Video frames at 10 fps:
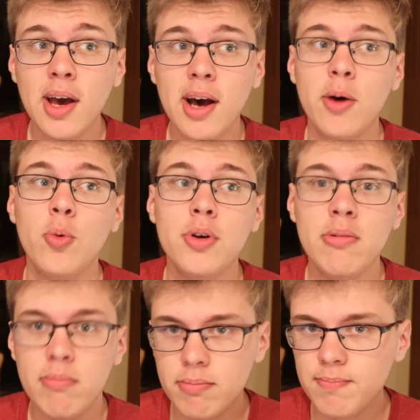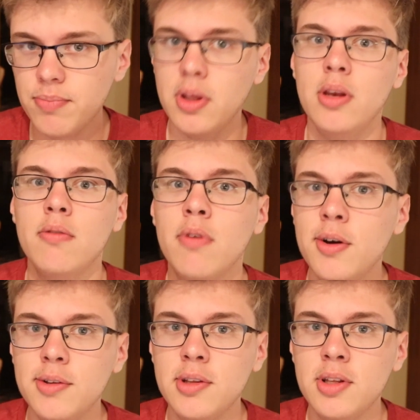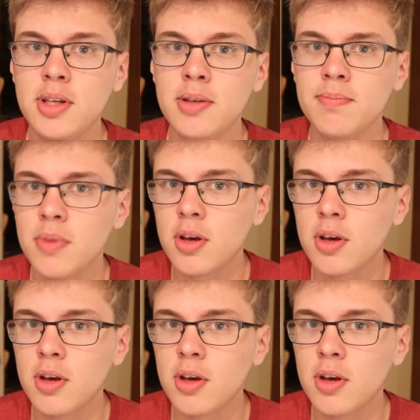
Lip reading: I would inadvertently